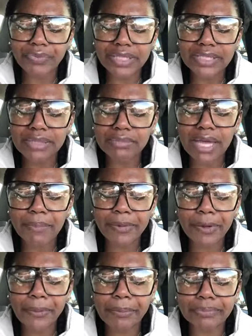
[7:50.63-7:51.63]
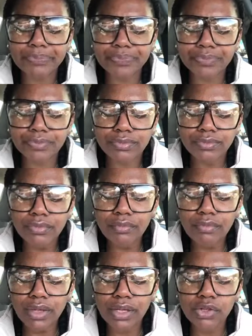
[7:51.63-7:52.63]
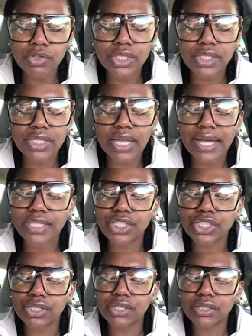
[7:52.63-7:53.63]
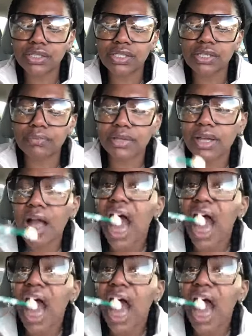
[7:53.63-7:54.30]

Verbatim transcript: Some type of crystallized sugar or something